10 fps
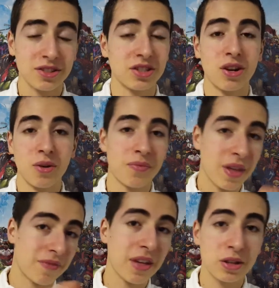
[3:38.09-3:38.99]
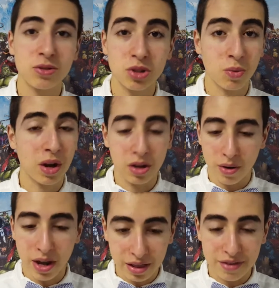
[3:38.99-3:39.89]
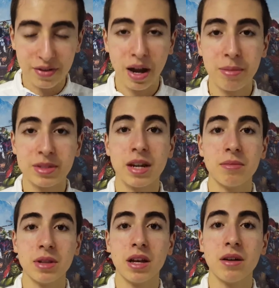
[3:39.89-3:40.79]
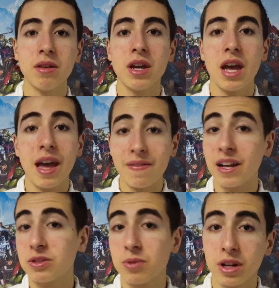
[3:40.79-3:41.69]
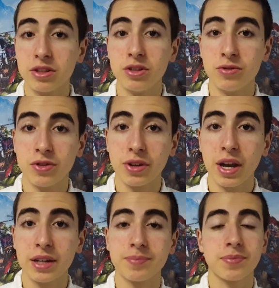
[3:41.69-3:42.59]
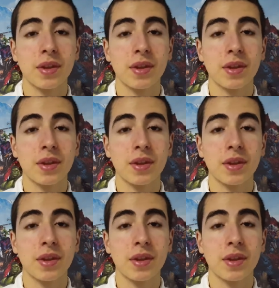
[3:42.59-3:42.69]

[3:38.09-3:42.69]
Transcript: So if that's what you want, go ahead leave a comment down below and that's what I'll do for you guys.